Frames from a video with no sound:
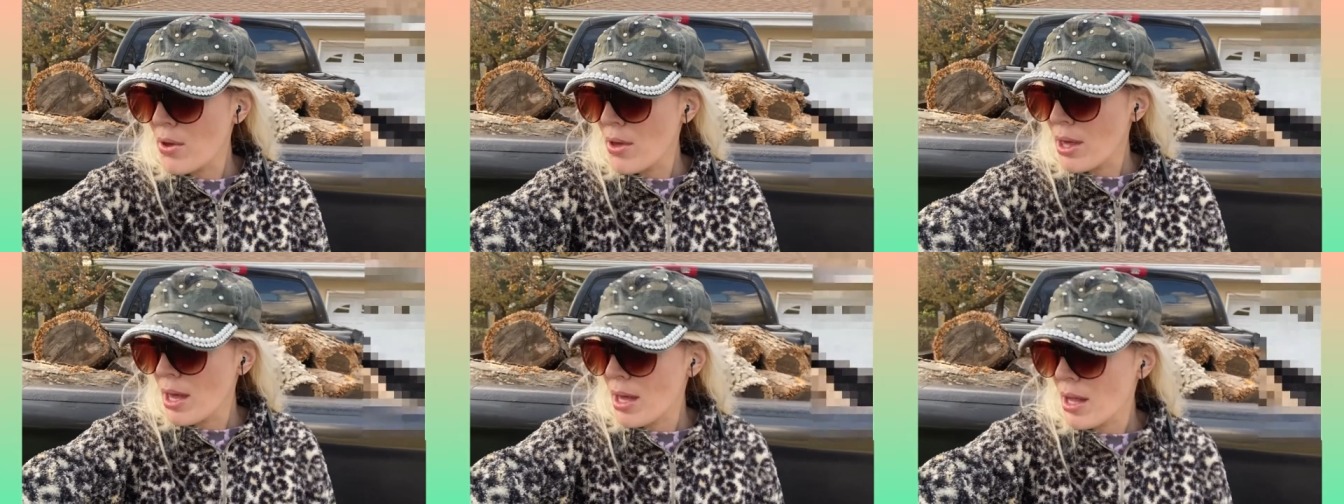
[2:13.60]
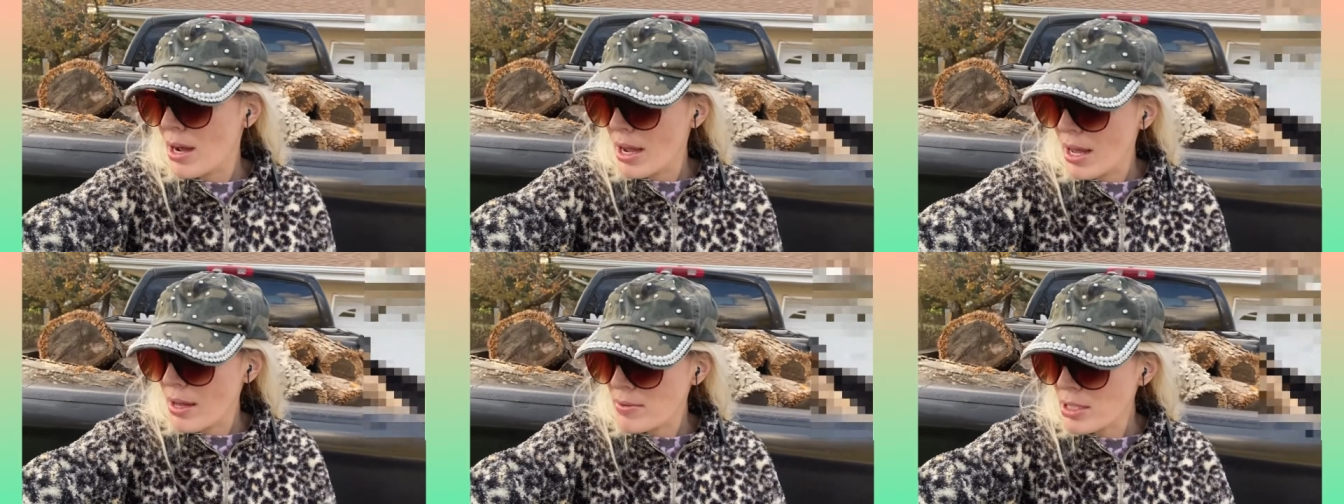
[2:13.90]
And
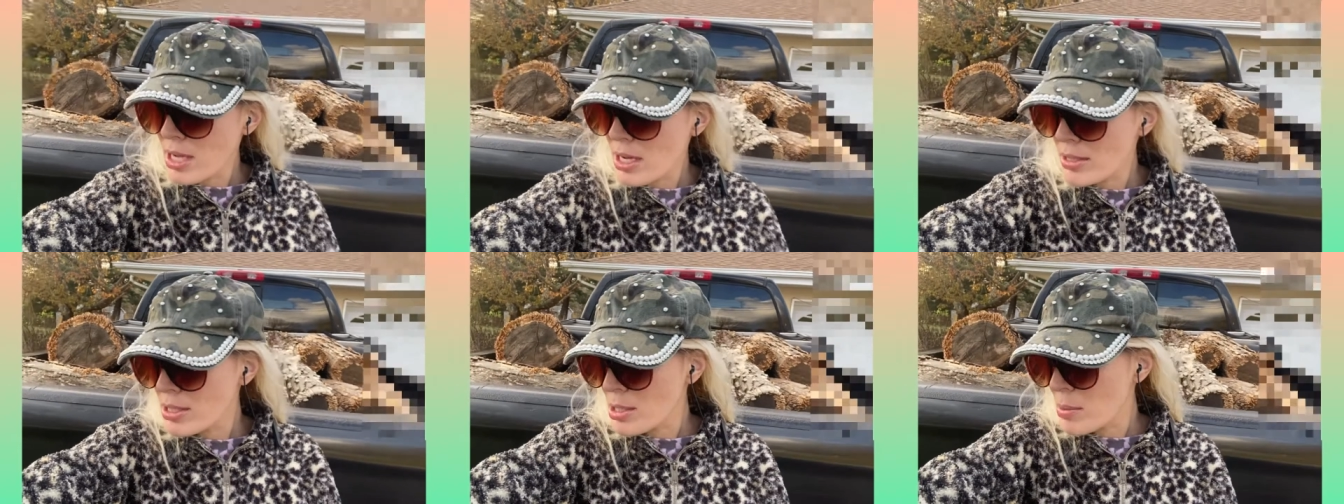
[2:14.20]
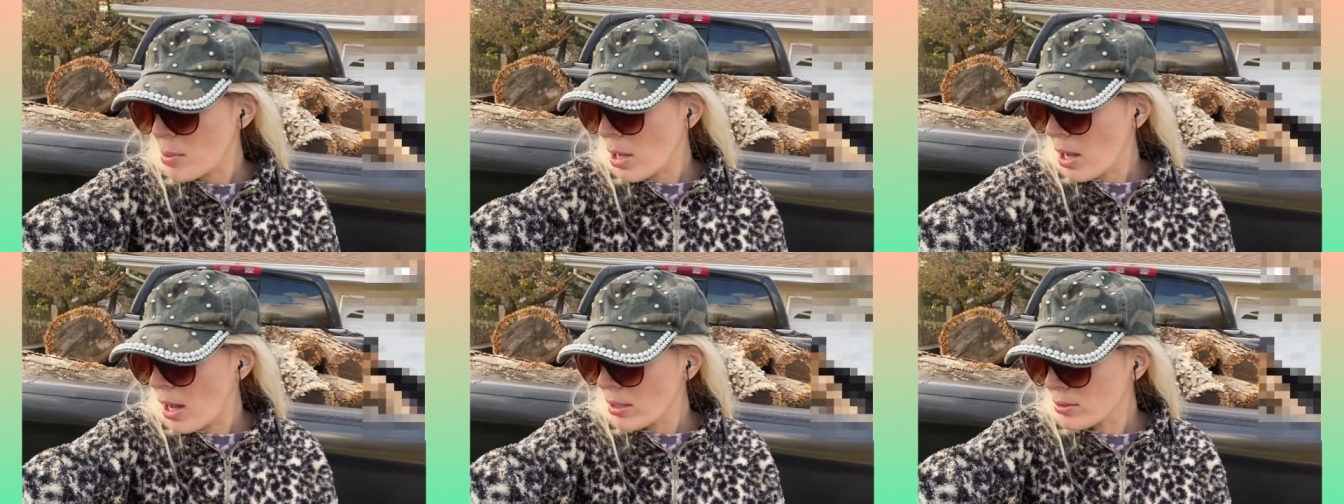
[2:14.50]
I have tons of
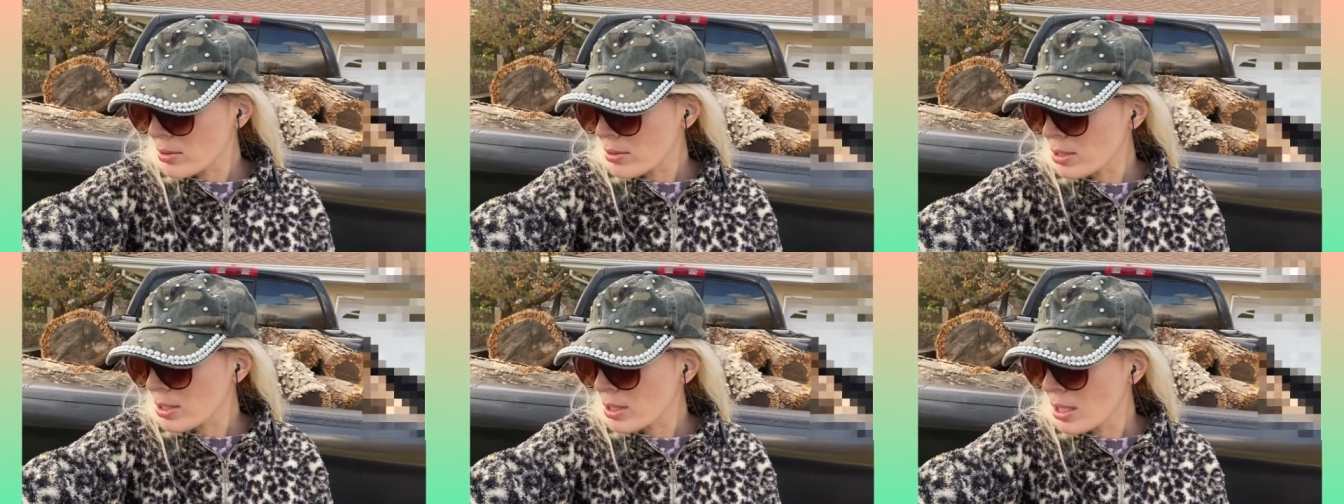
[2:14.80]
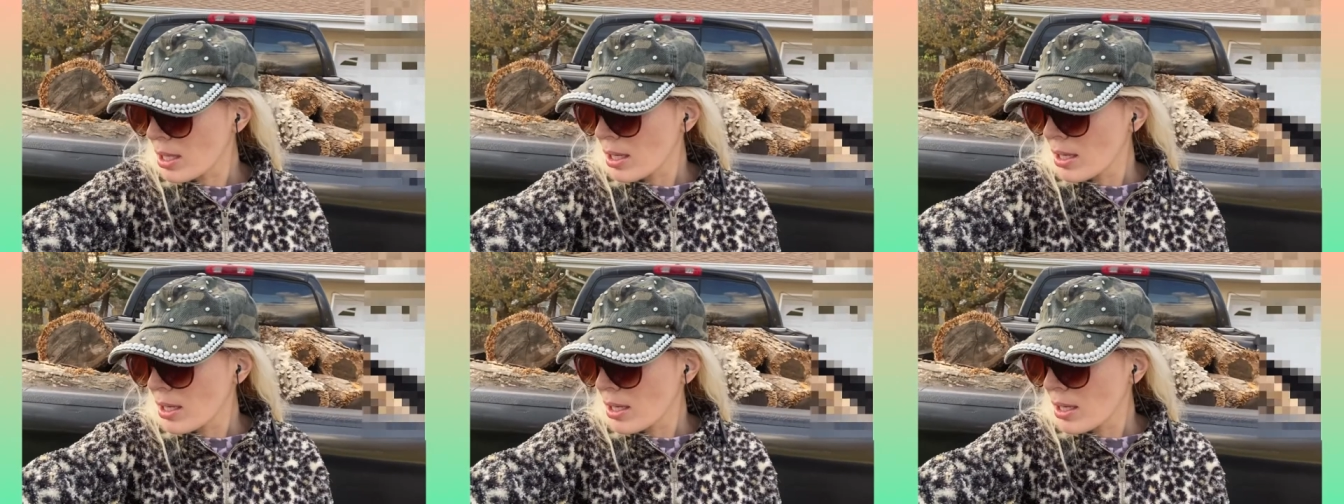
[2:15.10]
bottled.